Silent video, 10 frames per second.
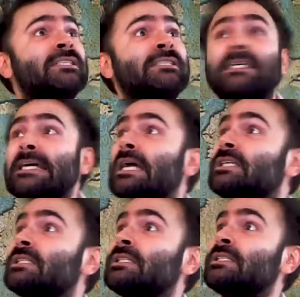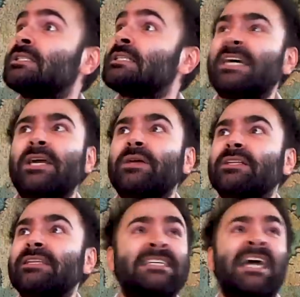I know you're
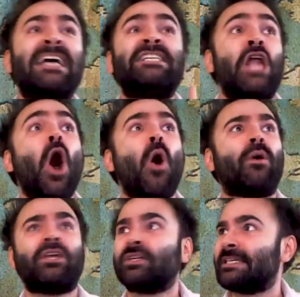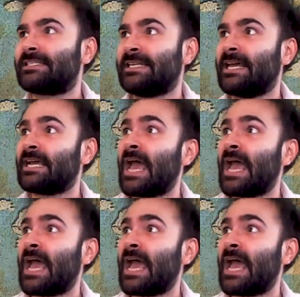listening. I know you're listening.